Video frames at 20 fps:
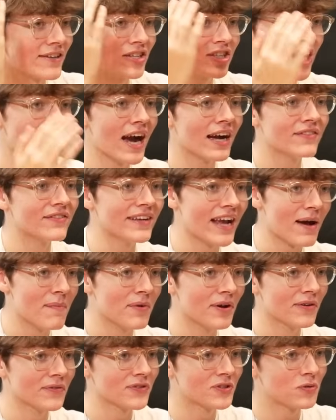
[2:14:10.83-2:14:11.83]
a chat at DM
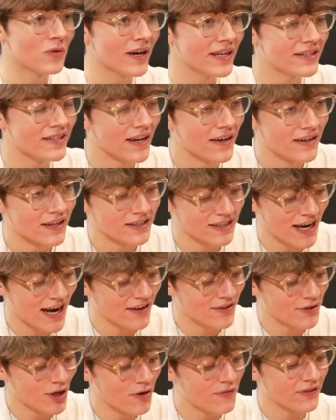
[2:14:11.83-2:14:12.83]
me on Twitter because I
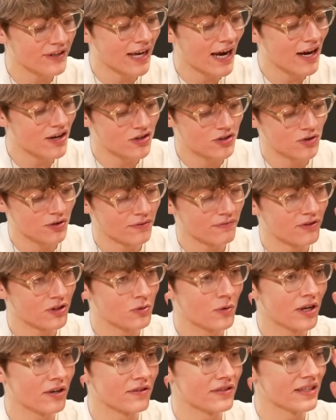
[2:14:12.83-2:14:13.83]
had notifications on for
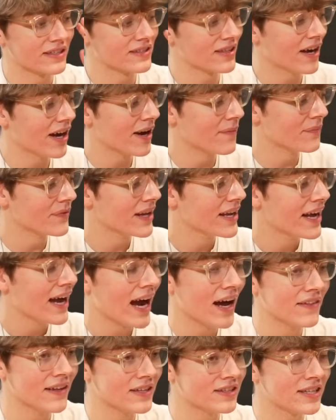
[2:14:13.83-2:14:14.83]
Twitter at the time,
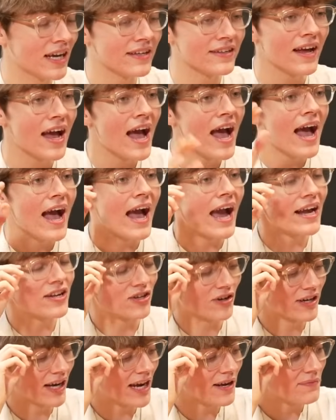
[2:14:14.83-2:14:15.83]
and they said, "Hey,
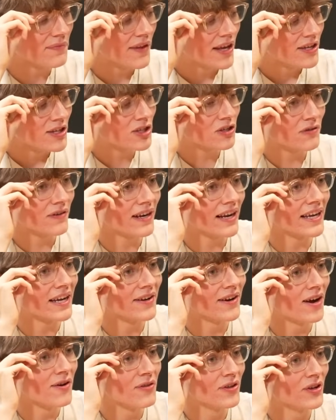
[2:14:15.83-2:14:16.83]
John, I just want to let
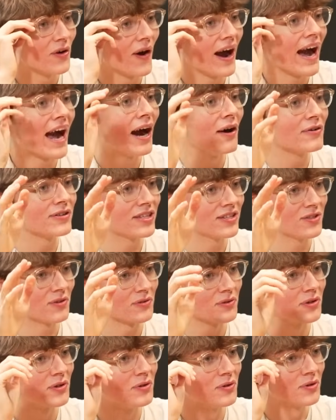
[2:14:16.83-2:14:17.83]
you know that your house is
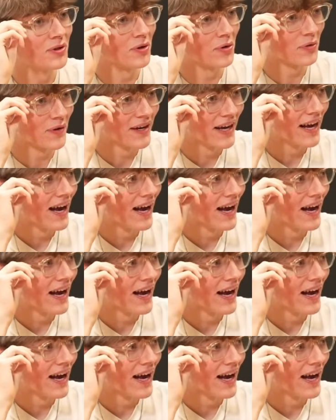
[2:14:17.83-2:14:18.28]
on Google."